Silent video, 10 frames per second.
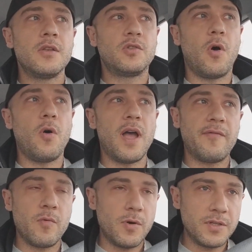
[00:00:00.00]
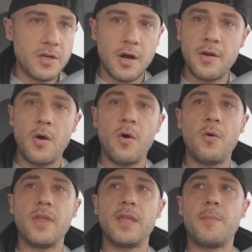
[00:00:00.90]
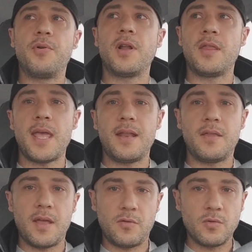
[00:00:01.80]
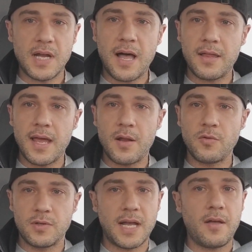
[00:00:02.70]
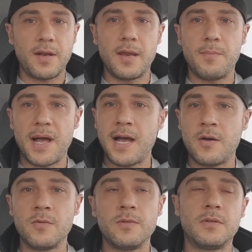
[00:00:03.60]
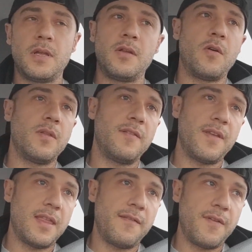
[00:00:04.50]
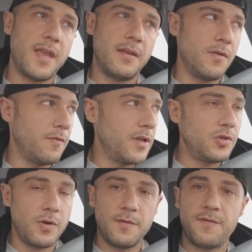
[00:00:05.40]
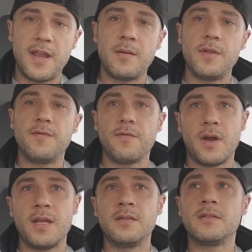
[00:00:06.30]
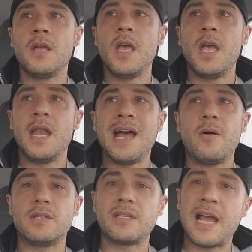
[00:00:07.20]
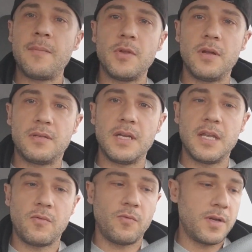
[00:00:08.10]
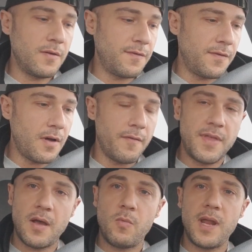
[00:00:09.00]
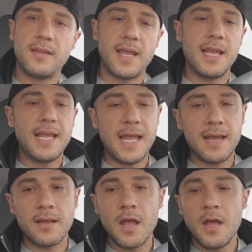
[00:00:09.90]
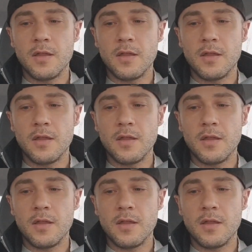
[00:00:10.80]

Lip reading: So everyone's gung-ho, they put on those holiday pounds, and, you know, they've you know, enjoyed family, friends, and now it's time to get rid of that weight they gained.